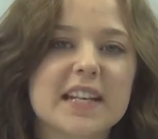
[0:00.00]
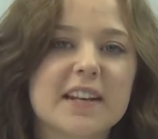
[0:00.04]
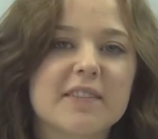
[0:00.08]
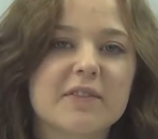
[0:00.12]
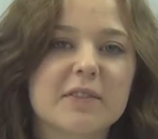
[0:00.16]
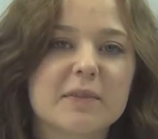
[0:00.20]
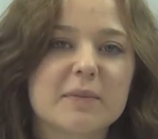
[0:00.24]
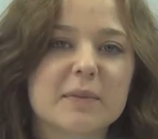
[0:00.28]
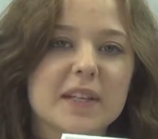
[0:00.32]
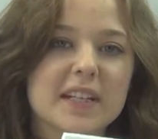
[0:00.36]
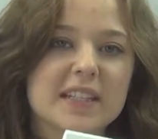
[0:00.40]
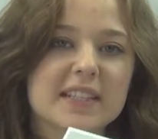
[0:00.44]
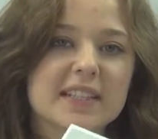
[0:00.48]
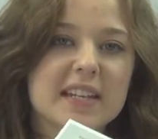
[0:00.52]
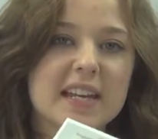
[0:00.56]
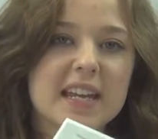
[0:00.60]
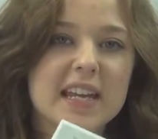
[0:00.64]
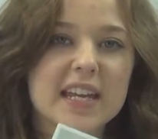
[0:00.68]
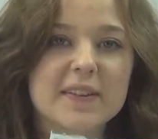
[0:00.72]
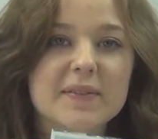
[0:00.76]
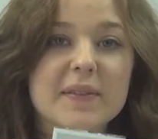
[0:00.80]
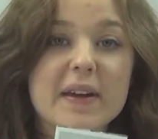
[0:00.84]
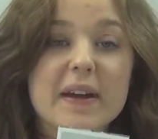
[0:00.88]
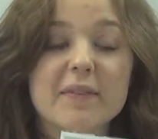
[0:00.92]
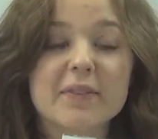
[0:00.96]
I'm from The
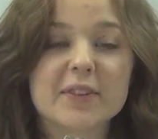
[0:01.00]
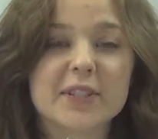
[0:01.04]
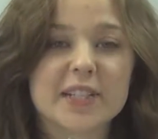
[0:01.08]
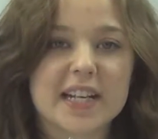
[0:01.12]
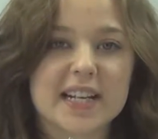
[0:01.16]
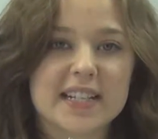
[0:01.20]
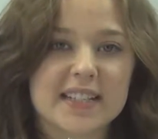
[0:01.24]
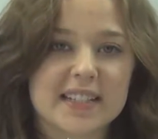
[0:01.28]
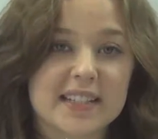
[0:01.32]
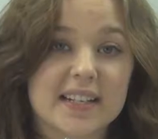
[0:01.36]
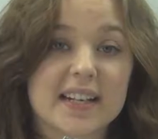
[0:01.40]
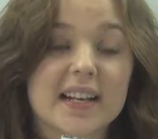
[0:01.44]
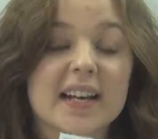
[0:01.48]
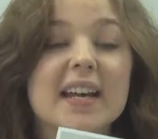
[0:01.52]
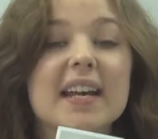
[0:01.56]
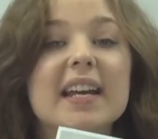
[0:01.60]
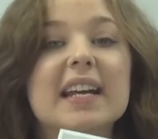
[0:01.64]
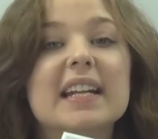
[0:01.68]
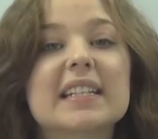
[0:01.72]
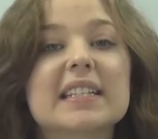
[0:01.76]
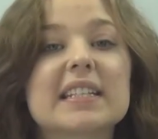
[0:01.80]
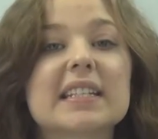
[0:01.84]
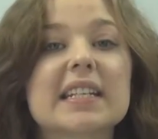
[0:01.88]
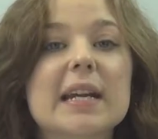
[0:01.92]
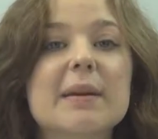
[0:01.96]
Executive Advertising.
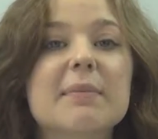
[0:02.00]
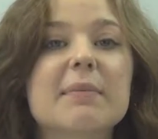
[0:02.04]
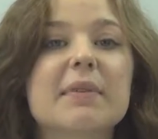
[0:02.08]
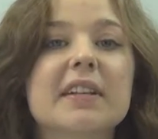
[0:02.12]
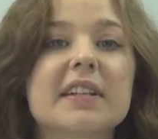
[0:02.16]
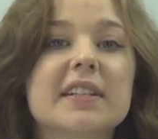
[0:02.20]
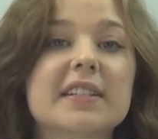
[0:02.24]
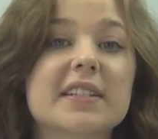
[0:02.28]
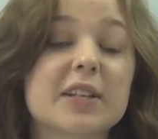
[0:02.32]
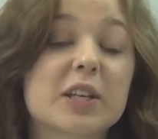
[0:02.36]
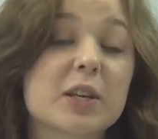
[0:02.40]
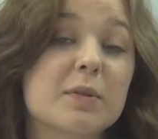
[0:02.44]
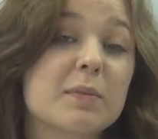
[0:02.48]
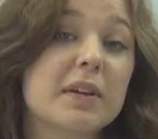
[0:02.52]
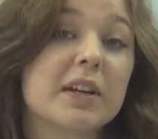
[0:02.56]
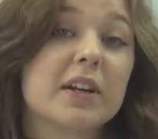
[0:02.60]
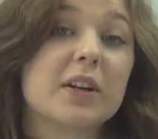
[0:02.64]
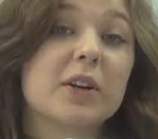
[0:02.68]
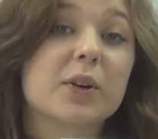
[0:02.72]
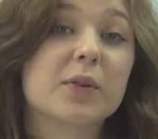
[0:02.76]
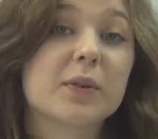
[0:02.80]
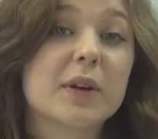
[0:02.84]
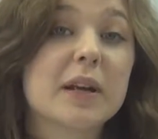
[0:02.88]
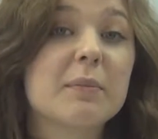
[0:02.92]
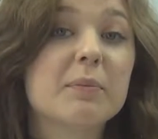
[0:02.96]
Today I'm going to tell you about
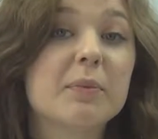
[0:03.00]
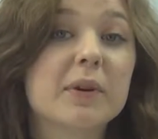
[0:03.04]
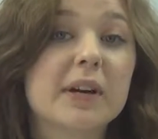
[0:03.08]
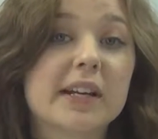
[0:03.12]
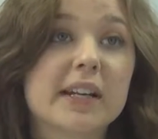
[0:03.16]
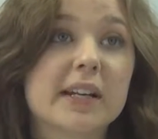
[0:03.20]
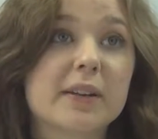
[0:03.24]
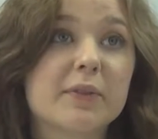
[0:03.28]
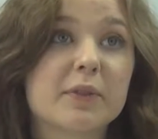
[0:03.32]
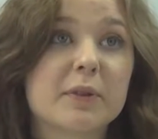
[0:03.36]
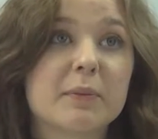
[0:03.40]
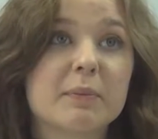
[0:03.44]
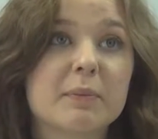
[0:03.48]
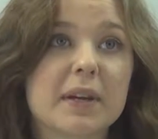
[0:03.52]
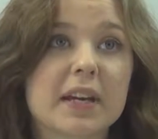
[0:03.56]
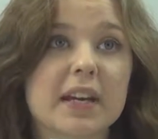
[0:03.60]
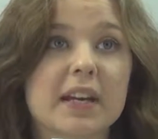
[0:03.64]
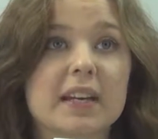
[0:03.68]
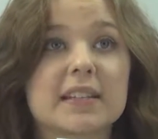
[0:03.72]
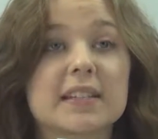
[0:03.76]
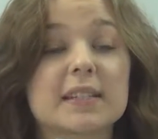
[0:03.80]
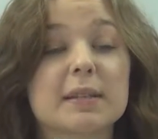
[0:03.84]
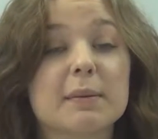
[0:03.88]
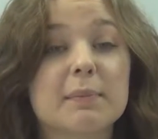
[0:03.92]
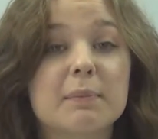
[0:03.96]
a great product from B I
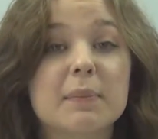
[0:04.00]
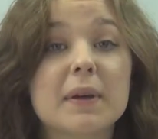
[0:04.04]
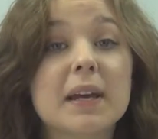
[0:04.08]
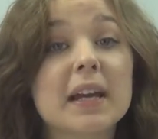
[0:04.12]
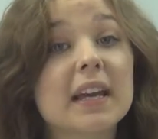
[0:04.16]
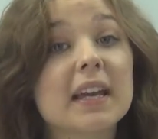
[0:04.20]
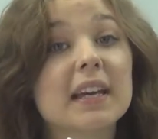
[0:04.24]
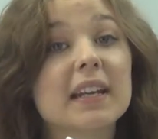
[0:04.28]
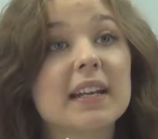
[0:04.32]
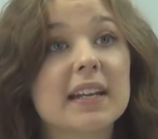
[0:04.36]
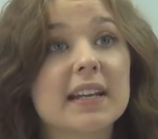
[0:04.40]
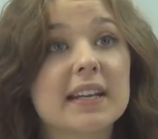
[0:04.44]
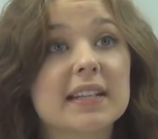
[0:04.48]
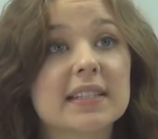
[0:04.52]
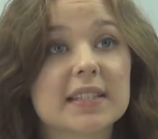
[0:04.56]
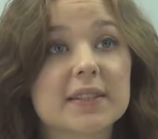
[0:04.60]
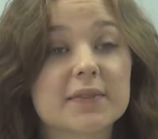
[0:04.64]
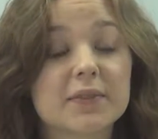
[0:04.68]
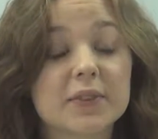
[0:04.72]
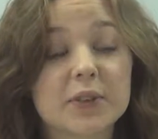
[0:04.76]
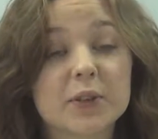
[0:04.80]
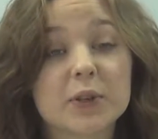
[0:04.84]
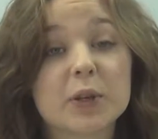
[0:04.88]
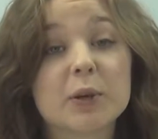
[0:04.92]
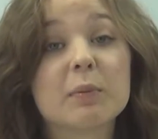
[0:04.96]
C. It's a B I C
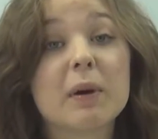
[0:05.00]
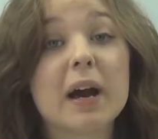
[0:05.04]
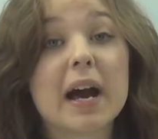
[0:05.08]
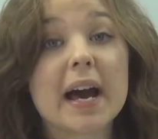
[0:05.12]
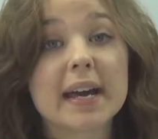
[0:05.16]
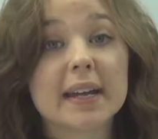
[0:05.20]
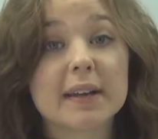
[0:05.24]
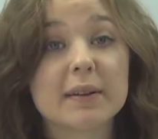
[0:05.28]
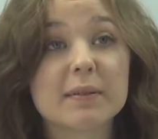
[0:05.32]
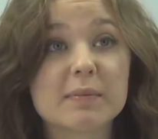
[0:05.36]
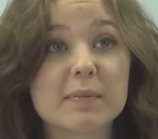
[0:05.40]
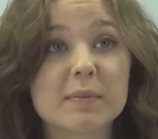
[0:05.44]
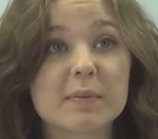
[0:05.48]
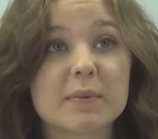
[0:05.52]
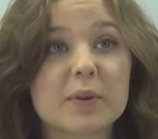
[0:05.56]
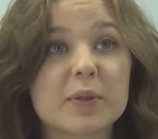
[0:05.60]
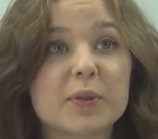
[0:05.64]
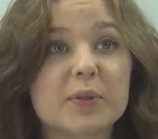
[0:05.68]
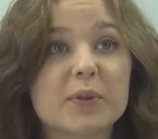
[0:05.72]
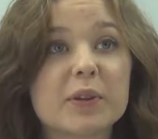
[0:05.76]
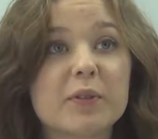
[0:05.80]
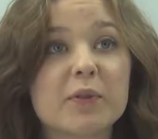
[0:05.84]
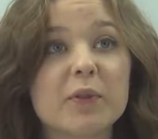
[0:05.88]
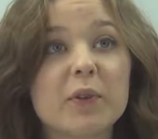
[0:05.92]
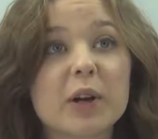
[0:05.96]
Adhesive Cube, item number
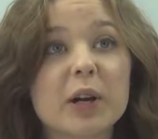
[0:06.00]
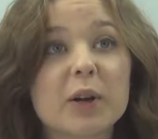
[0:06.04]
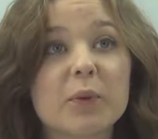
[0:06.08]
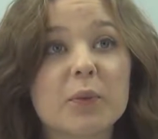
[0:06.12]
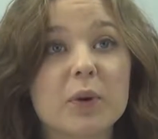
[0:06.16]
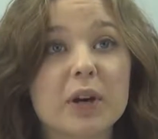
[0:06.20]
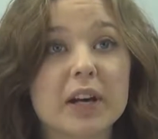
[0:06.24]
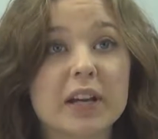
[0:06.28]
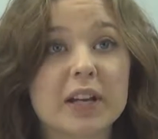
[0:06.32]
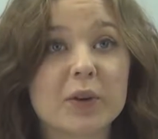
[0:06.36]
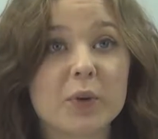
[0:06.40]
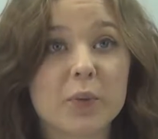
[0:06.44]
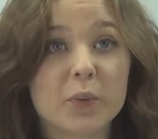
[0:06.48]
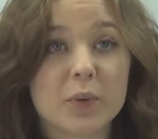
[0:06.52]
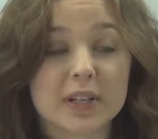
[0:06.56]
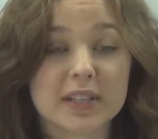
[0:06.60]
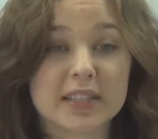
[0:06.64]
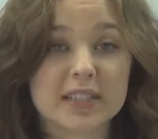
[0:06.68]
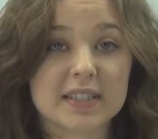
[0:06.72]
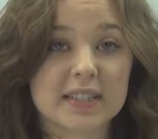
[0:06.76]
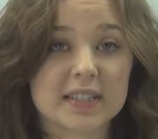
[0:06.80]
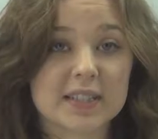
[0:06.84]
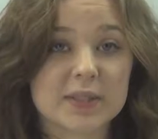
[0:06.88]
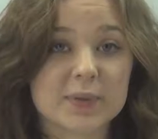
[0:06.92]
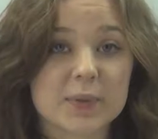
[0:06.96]
three four one
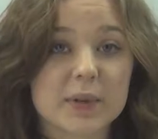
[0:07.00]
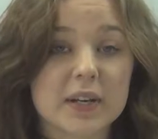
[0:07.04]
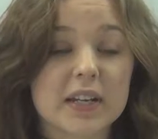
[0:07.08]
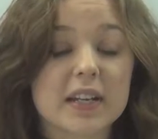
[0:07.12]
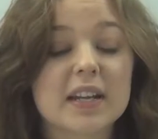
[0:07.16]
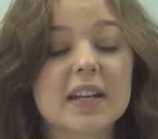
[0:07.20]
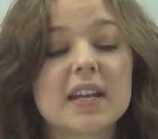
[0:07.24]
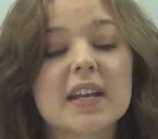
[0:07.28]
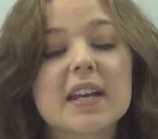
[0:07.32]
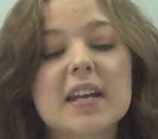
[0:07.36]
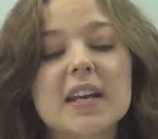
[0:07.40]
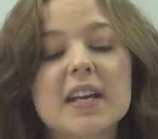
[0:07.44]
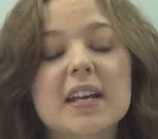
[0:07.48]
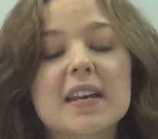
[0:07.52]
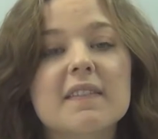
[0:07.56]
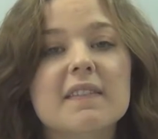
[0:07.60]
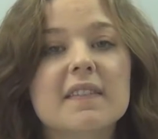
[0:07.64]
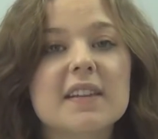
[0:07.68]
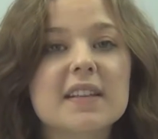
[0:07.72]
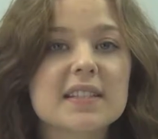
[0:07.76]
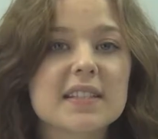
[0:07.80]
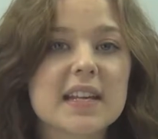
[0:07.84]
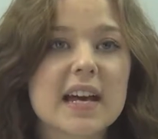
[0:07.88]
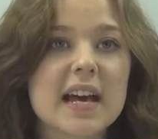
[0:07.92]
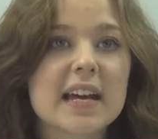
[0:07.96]
one six one.
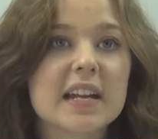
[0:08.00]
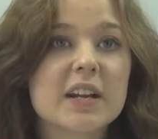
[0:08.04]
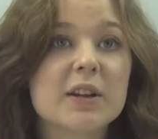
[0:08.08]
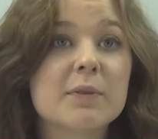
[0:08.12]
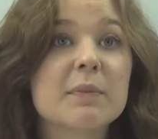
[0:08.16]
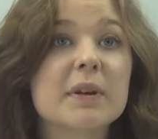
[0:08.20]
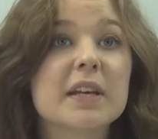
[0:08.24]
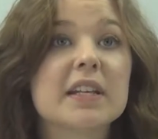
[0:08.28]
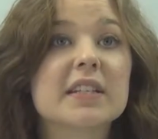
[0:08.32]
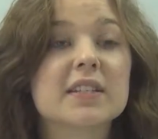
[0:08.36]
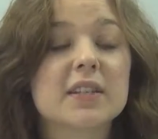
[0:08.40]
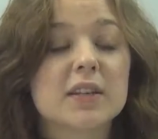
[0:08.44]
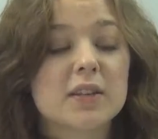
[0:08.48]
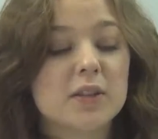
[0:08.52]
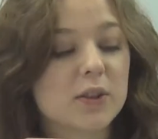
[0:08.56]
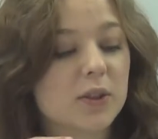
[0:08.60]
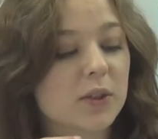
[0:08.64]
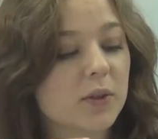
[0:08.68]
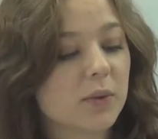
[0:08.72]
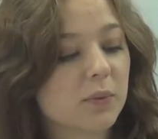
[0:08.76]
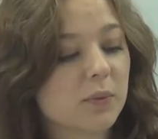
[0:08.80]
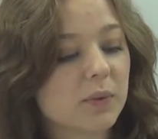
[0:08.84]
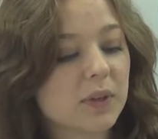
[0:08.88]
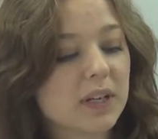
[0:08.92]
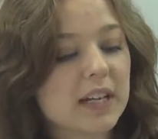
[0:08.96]
This item is
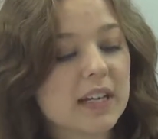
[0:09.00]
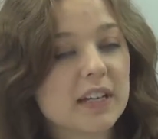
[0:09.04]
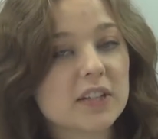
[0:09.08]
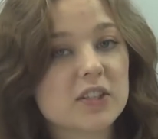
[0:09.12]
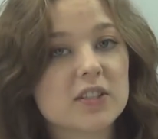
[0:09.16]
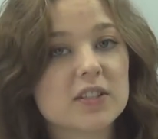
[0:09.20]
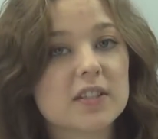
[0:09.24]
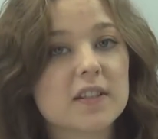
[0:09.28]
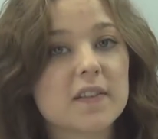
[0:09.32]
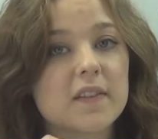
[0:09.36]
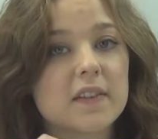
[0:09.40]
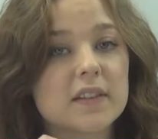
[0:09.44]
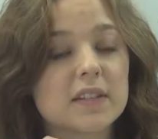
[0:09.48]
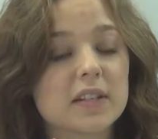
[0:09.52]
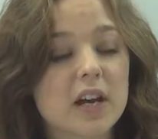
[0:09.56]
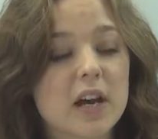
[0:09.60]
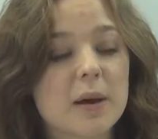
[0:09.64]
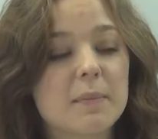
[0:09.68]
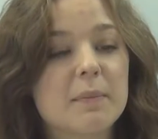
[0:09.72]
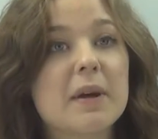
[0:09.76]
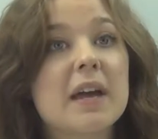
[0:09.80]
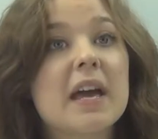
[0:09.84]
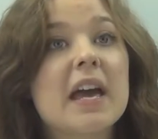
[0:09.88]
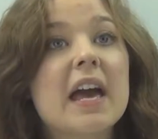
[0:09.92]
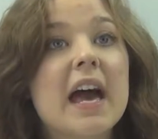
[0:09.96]
three inches on the
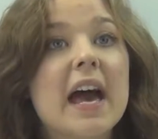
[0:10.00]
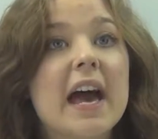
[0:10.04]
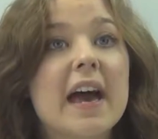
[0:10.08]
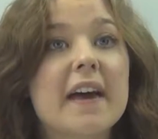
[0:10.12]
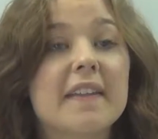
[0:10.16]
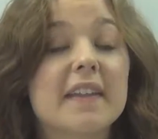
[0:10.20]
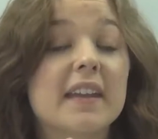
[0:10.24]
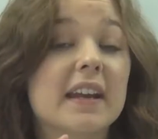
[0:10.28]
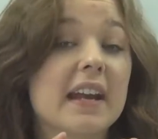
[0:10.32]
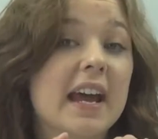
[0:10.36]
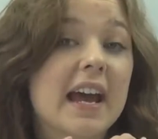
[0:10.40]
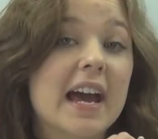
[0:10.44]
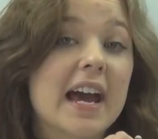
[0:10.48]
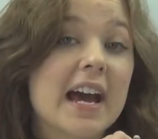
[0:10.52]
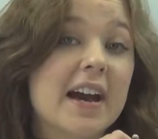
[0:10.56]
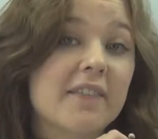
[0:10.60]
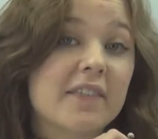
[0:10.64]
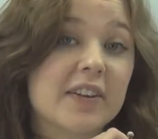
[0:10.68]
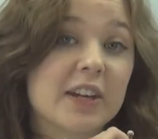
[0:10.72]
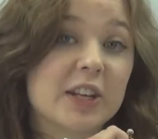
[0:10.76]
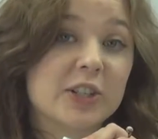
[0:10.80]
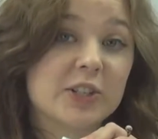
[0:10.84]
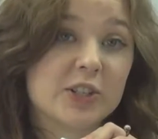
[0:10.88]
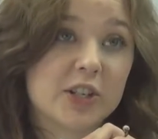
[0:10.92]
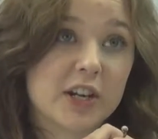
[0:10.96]
top and then a
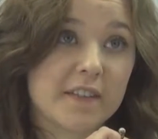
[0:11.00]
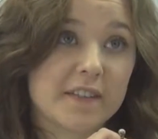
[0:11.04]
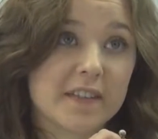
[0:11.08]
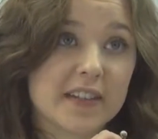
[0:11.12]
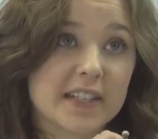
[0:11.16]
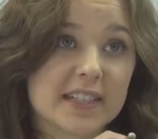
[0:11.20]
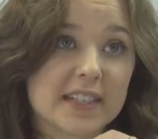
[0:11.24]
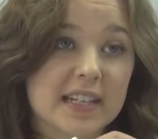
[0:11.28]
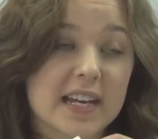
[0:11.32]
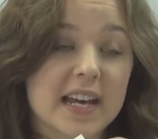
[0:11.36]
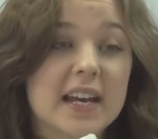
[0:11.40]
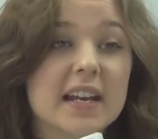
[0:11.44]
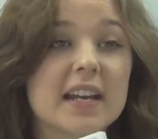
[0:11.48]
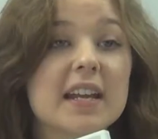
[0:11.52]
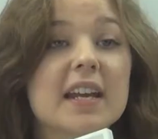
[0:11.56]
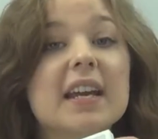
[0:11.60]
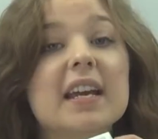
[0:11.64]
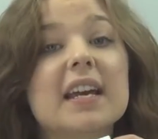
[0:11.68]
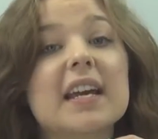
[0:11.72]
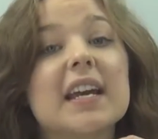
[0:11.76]
half inch on the side.